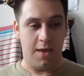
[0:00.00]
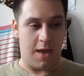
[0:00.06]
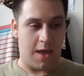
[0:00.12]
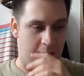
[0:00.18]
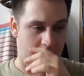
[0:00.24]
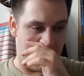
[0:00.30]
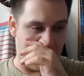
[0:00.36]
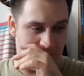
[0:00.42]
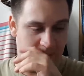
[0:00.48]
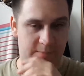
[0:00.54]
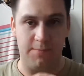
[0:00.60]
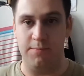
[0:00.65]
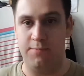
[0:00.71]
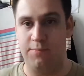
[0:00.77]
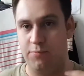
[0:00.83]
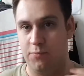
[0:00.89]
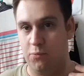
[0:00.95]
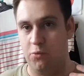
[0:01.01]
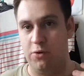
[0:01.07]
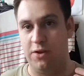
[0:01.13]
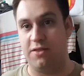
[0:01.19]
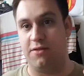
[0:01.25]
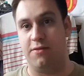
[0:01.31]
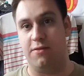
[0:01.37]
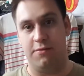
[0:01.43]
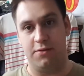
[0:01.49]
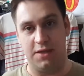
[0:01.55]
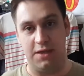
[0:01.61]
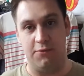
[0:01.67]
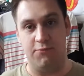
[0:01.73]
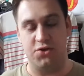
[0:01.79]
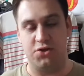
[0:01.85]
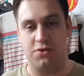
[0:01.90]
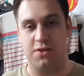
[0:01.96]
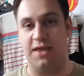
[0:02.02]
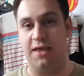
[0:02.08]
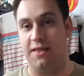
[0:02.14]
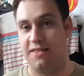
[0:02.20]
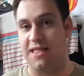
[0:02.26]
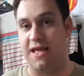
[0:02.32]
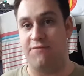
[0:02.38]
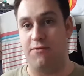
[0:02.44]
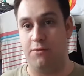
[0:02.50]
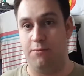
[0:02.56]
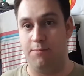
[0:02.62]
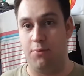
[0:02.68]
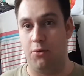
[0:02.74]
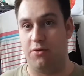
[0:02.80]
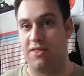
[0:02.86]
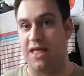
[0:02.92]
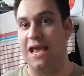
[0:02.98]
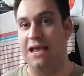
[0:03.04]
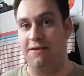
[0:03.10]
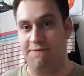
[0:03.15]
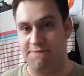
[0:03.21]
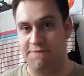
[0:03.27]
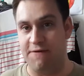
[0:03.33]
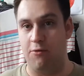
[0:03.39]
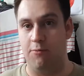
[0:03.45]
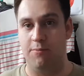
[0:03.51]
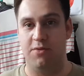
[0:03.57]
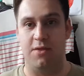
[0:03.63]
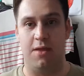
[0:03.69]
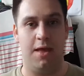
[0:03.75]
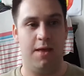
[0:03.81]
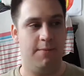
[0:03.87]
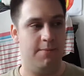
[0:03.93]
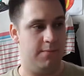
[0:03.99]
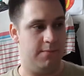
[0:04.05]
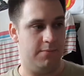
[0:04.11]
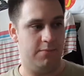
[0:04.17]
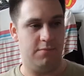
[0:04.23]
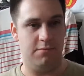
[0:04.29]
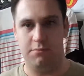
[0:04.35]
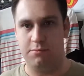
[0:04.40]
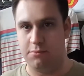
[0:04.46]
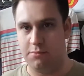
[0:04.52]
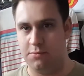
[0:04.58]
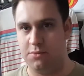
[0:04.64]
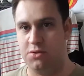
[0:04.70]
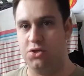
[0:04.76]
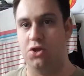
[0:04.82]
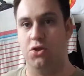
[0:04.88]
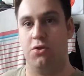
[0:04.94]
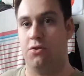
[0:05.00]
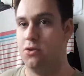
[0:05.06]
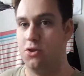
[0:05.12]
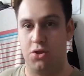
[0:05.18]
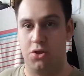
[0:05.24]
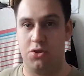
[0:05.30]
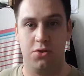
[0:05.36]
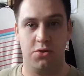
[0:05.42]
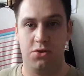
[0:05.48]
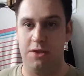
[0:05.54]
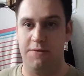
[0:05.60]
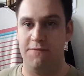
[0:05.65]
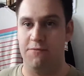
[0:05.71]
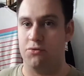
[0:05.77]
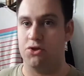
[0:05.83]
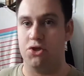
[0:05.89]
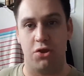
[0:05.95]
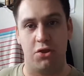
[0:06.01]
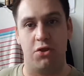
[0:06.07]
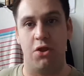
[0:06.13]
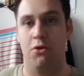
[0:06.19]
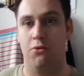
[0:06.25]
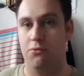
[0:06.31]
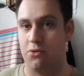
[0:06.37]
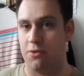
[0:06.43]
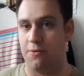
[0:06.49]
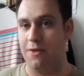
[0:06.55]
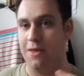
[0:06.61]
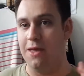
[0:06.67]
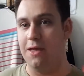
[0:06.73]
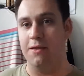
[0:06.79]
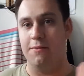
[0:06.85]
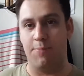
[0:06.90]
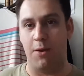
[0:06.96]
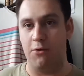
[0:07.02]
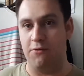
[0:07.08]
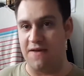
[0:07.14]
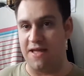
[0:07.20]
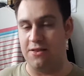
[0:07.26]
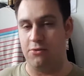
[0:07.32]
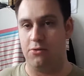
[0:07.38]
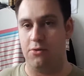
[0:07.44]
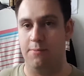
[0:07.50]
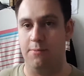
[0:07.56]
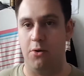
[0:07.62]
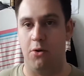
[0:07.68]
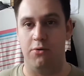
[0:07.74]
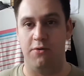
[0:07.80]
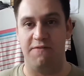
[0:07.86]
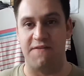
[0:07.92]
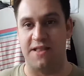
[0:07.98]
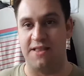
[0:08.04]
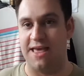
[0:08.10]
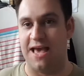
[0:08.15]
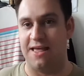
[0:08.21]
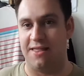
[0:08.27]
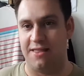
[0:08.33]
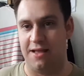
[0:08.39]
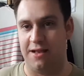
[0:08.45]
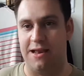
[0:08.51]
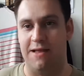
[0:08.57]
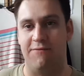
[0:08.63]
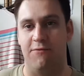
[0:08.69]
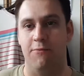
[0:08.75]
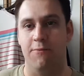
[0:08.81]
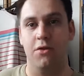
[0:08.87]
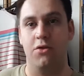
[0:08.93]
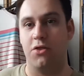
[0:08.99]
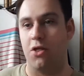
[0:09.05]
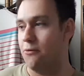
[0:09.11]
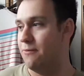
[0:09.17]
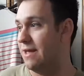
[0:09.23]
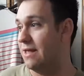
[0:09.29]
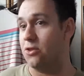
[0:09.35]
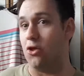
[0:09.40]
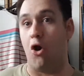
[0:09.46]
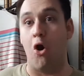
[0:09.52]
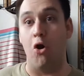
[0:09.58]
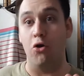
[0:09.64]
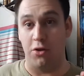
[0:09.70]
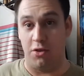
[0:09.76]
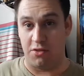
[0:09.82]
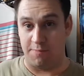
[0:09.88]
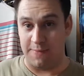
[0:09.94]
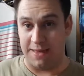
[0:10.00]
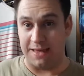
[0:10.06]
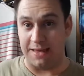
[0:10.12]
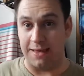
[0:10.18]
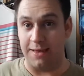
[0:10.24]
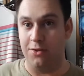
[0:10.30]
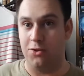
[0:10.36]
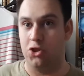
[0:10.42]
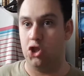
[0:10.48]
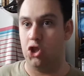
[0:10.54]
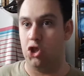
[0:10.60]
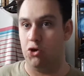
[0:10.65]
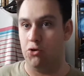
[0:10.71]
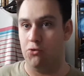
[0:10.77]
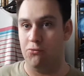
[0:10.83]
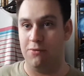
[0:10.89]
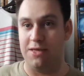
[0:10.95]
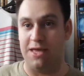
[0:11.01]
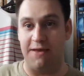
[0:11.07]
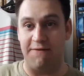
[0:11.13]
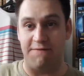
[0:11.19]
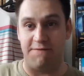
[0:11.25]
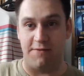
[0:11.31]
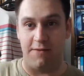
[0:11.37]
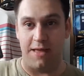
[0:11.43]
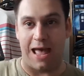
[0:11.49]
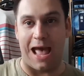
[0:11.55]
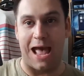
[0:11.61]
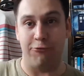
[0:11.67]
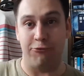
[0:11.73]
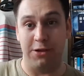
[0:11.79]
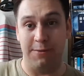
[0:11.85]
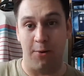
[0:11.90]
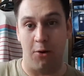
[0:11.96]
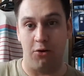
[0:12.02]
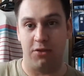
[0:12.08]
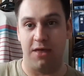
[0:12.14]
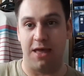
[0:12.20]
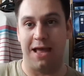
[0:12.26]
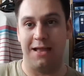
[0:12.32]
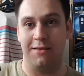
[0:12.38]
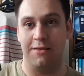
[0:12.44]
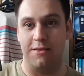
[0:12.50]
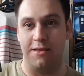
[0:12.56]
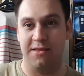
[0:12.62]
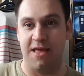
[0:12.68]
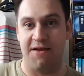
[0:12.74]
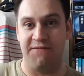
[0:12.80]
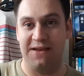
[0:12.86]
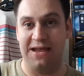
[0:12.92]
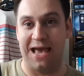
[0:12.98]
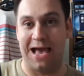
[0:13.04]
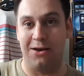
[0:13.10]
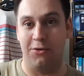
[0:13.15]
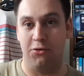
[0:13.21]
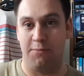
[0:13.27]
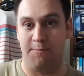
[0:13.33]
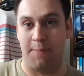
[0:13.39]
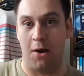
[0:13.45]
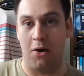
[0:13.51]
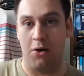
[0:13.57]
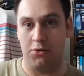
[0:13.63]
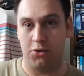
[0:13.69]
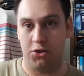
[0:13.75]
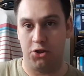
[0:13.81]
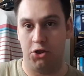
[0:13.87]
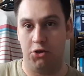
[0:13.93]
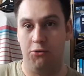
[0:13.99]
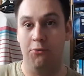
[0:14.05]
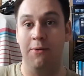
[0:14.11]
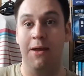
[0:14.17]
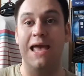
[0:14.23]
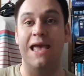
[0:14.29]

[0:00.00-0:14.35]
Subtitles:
or at least the original, the seven books, eight films. Just if it was just those, both end them on a fantastic level. So it honours me to give Harry Potter and the Deathly Hallows Part 2